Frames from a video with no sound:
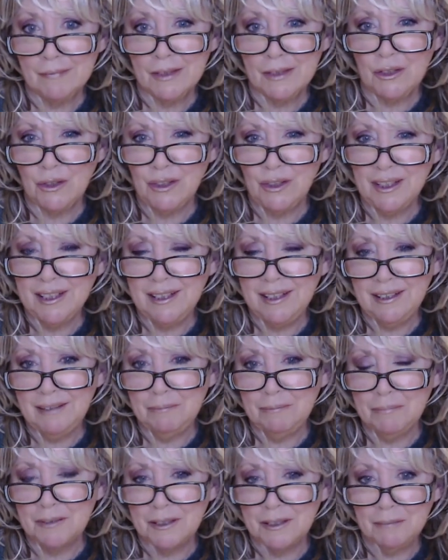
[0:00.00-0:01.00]
early
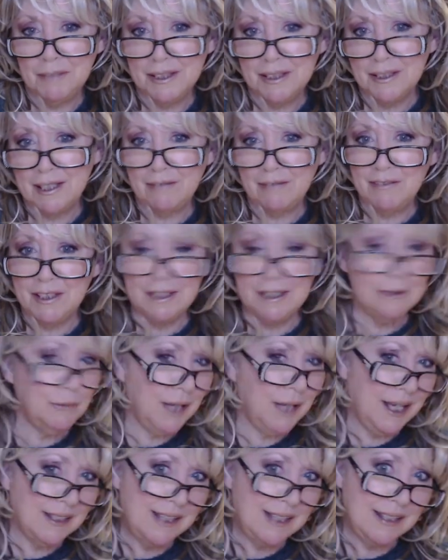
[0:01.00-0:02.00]
to mid 70s? We
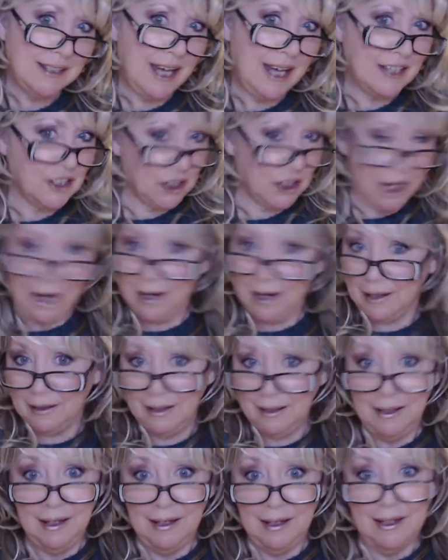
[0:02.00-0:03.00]
had like that shag
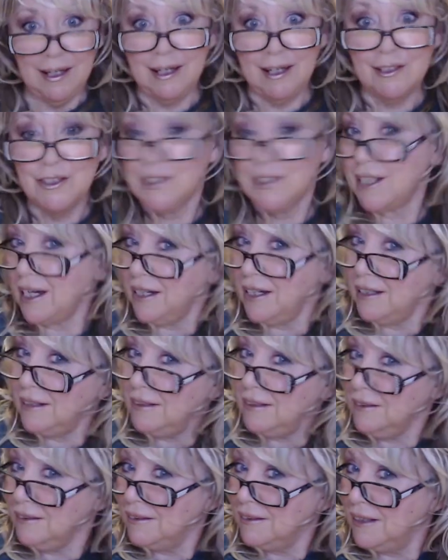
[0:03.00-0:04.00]

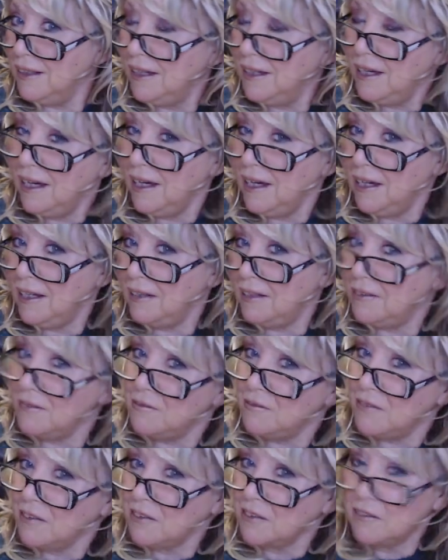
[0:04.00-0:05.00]
hairstyle and
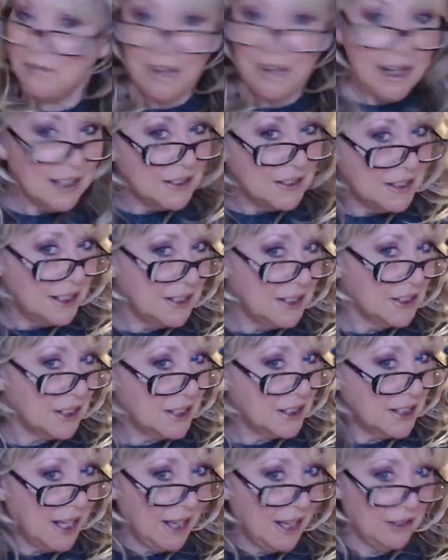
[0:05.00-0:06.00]
Farrah Fawcett and
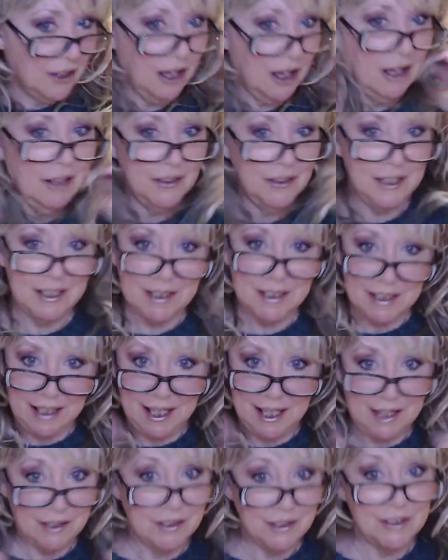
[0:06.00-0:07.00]
just had all these
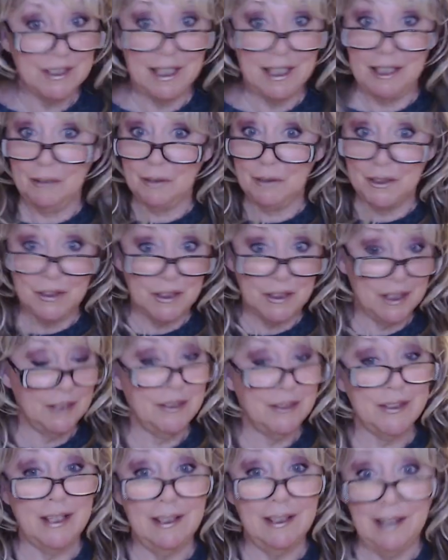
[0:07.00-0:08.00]
layers and it was
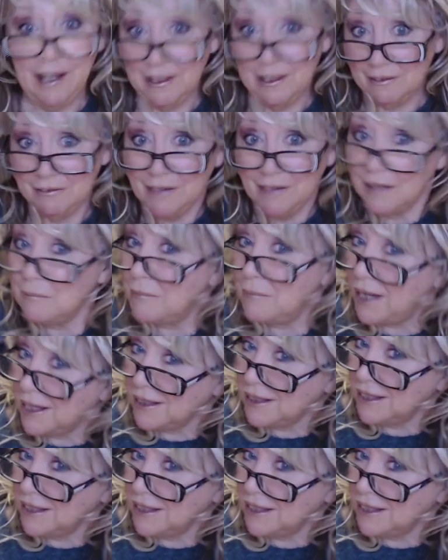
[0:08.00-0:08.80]
just a lot of fun back